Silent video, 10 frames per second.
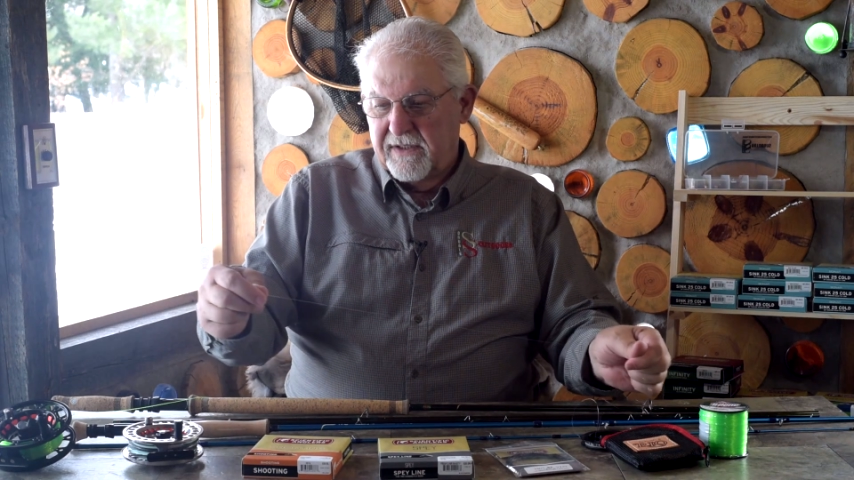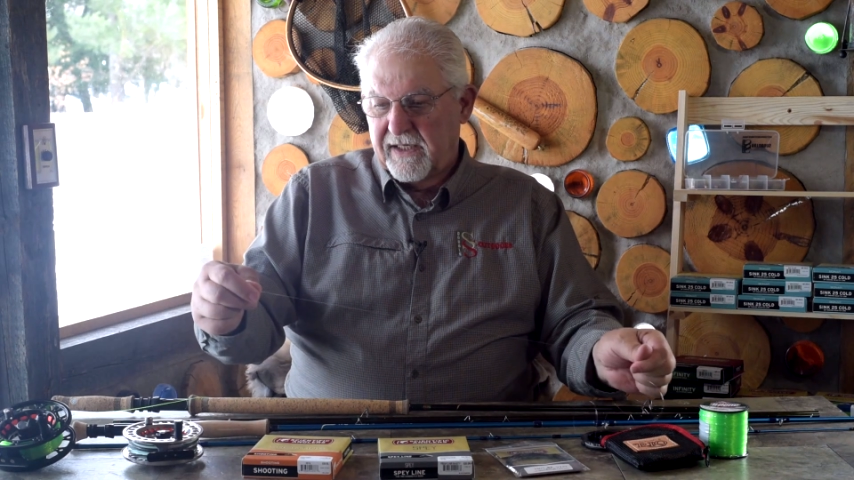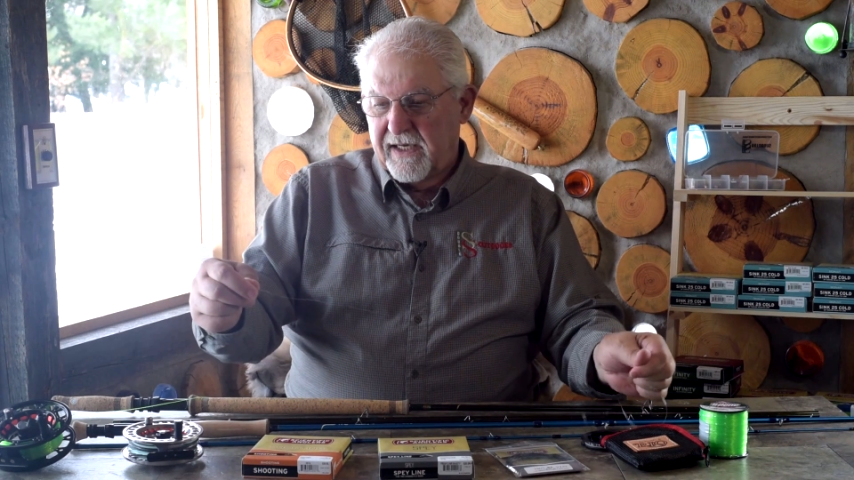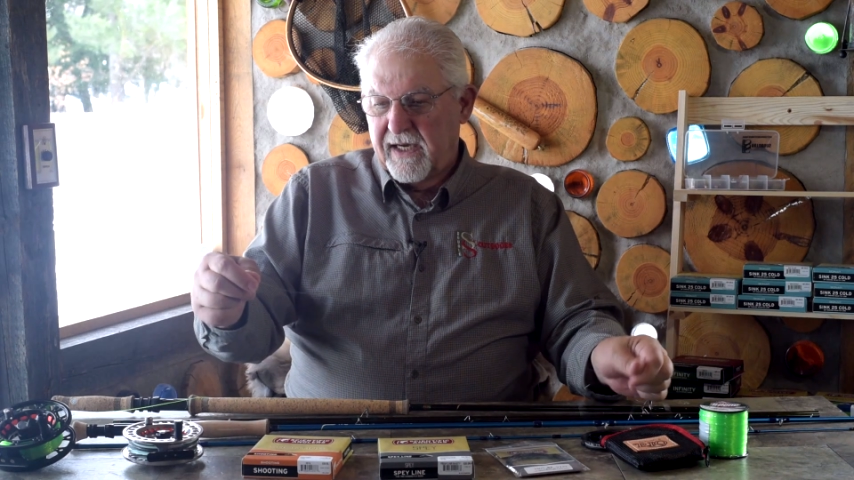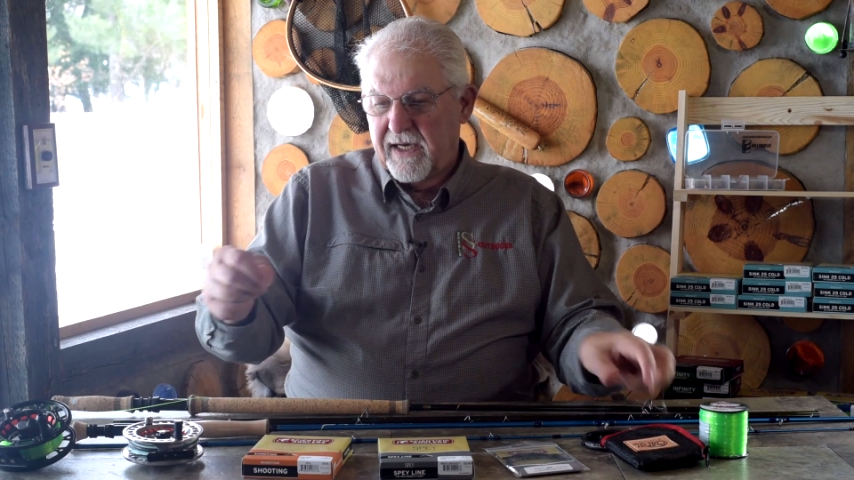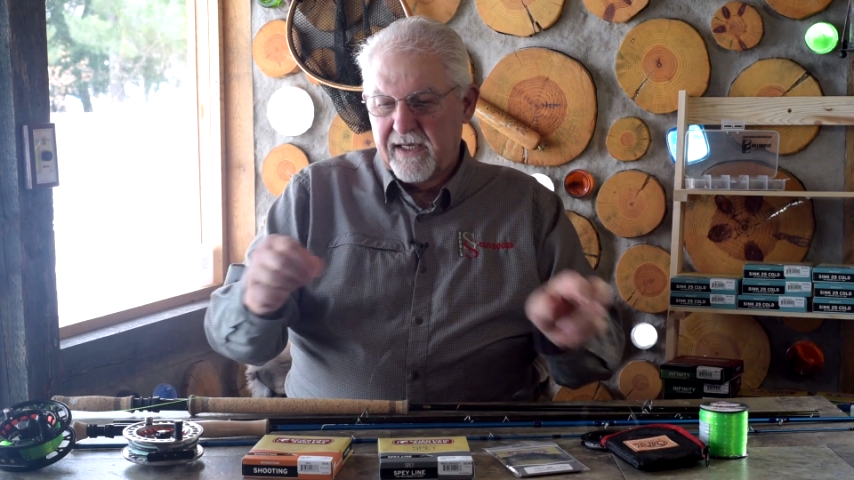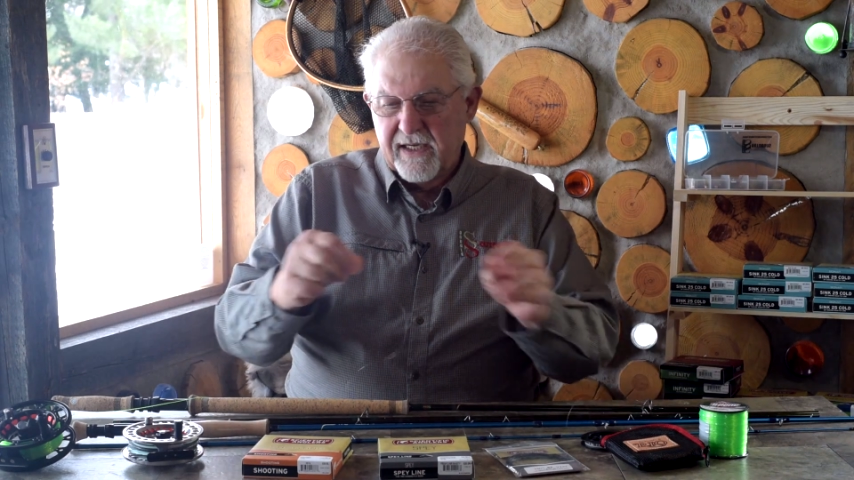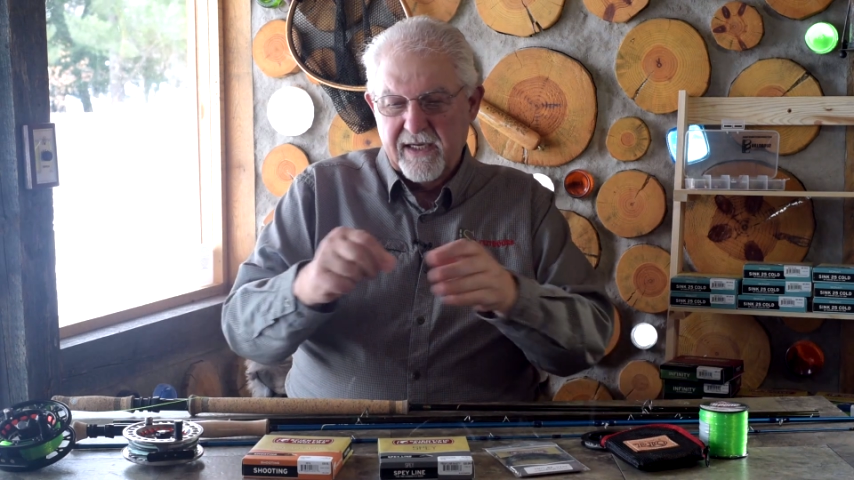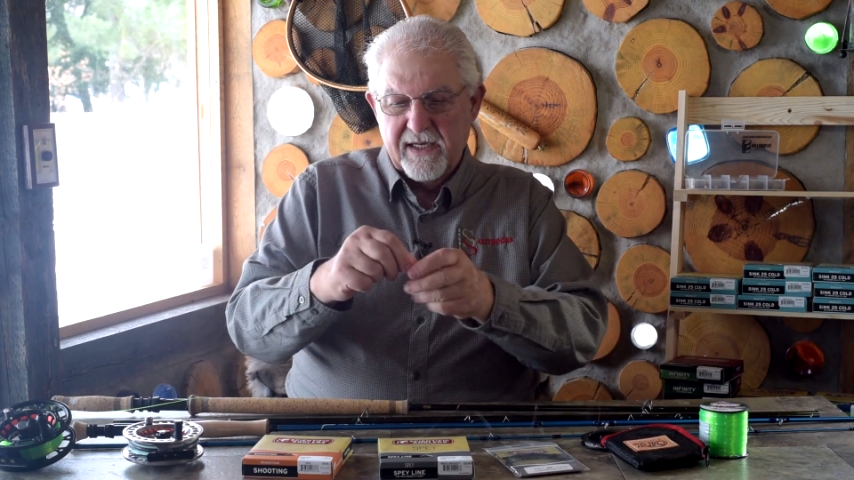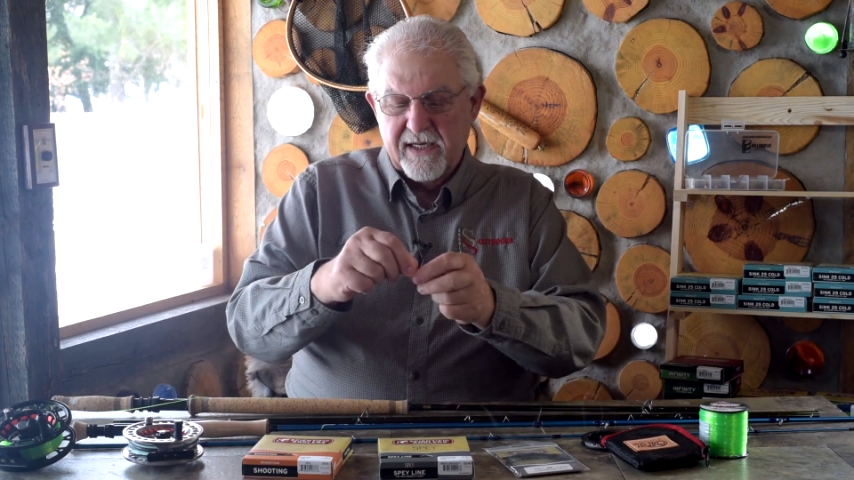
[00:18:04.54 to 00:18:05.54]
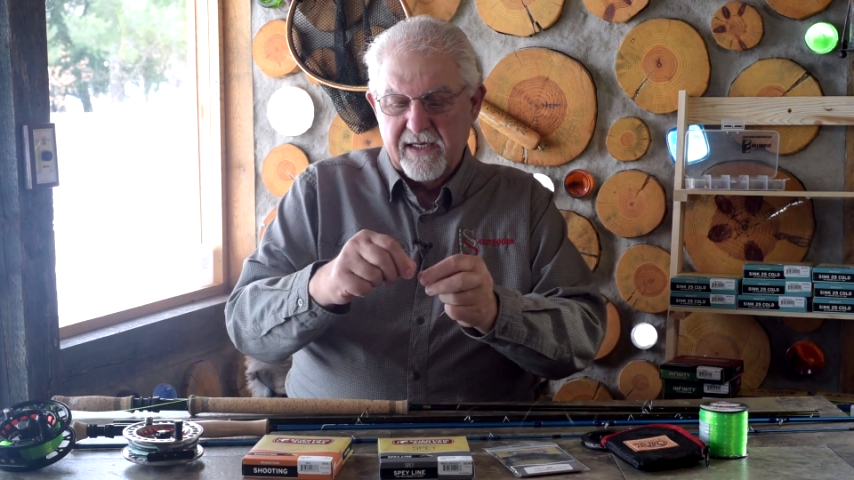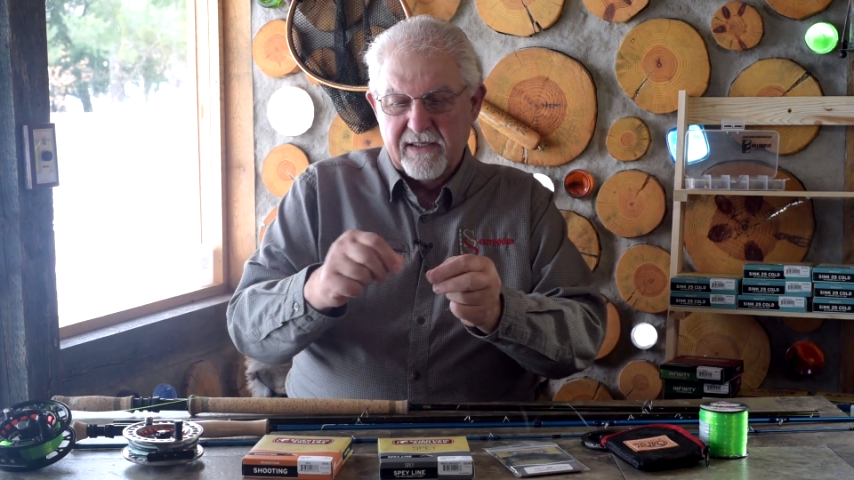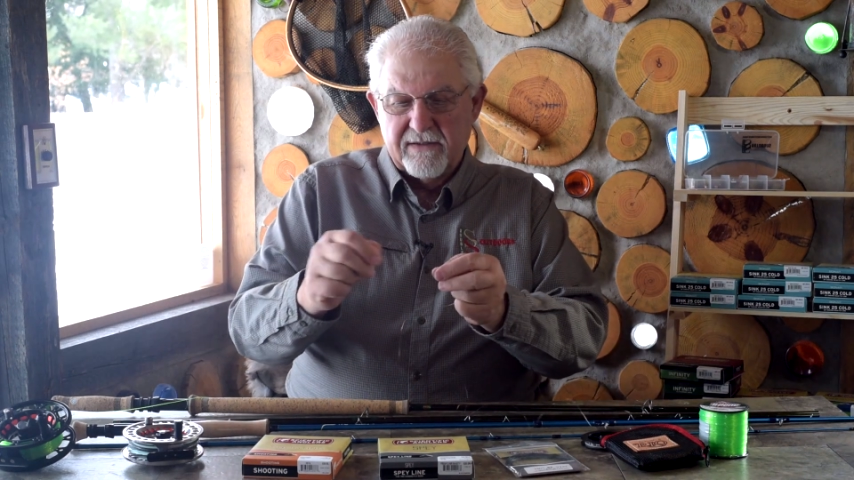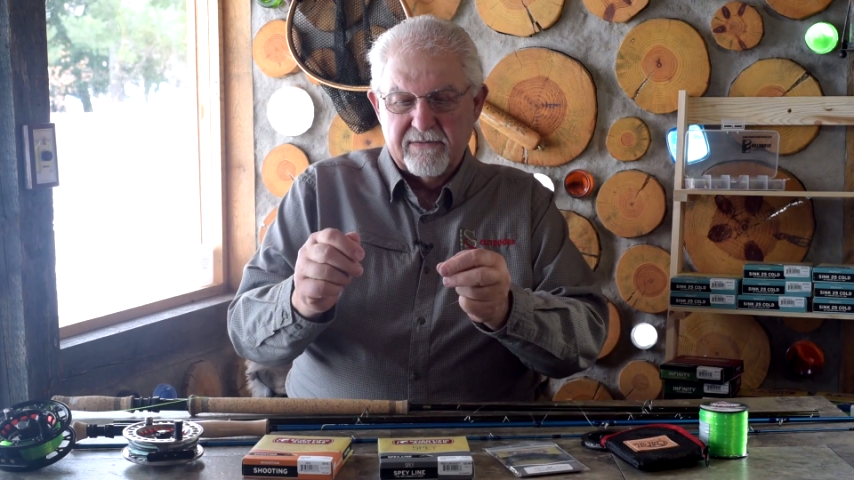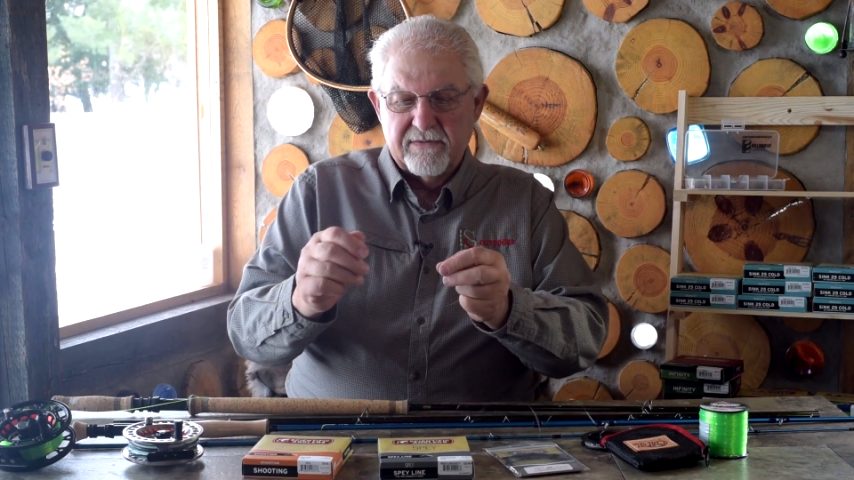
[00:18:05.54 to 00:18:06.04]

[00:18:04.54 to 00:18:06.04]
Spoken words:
tie a